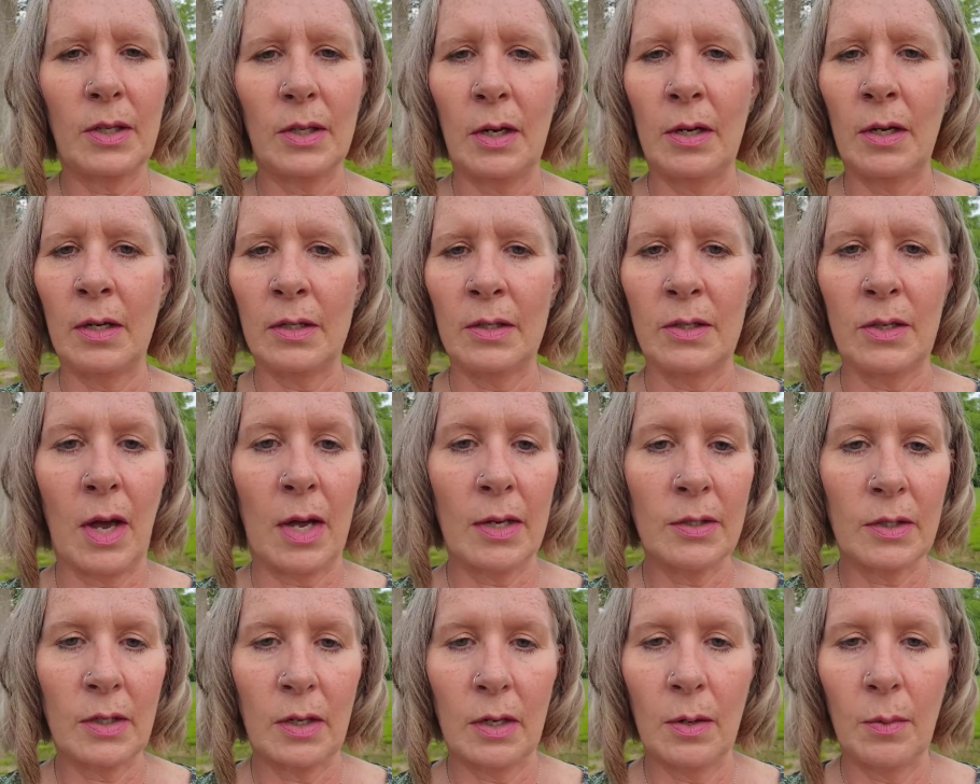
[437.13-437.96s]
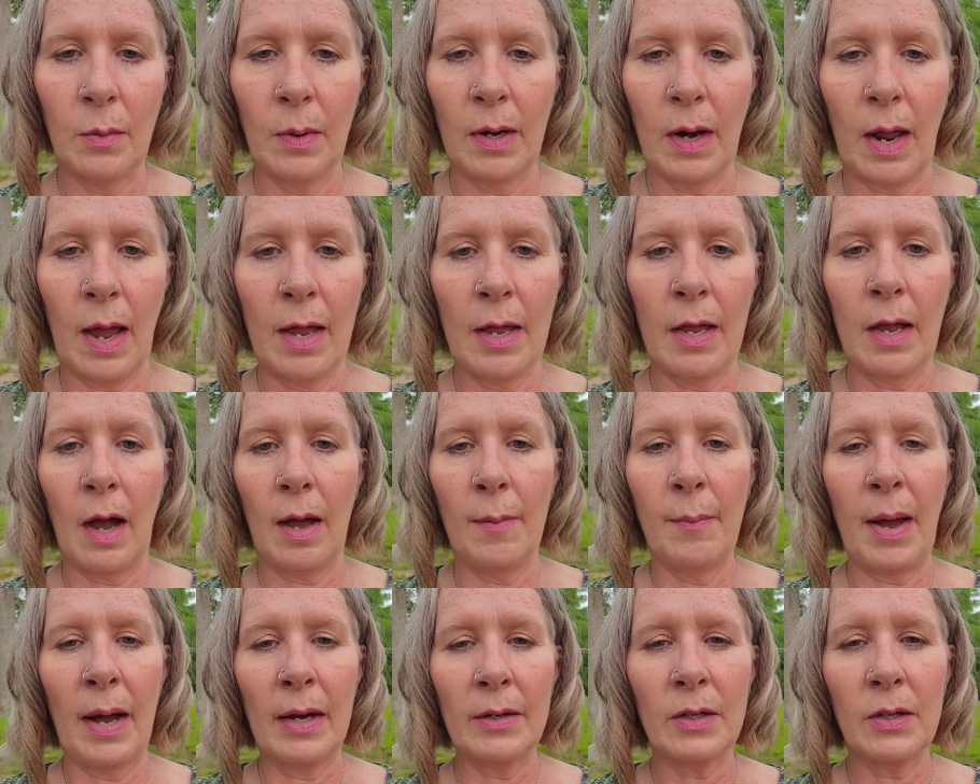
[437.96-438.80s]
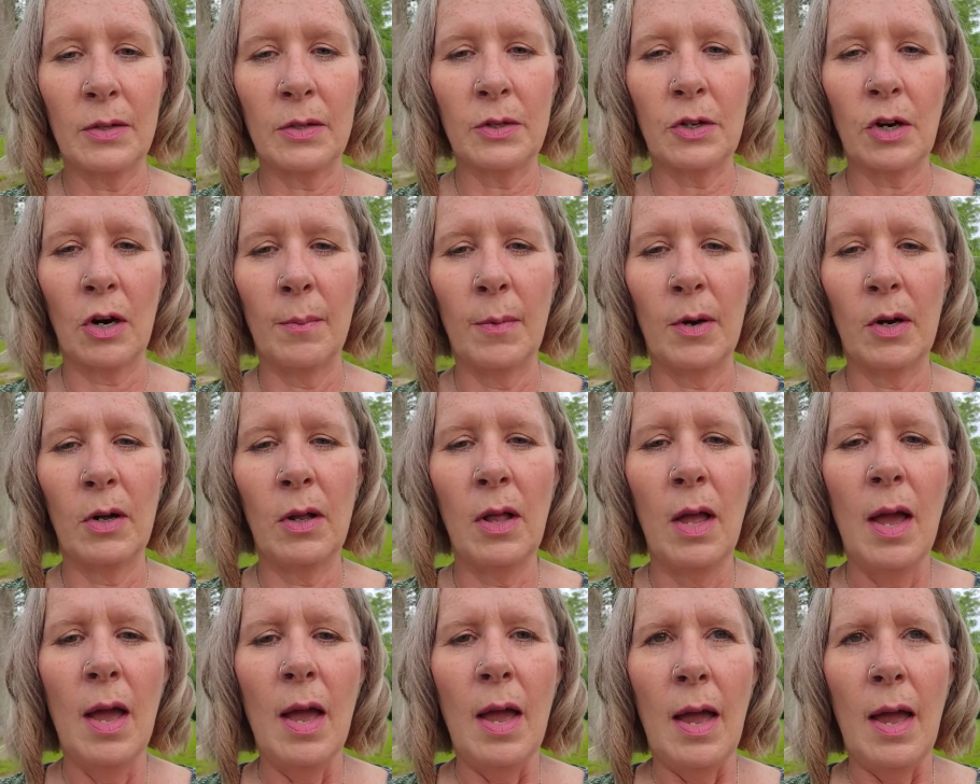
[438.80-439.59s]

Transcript: exhausted when I got back to the terminal,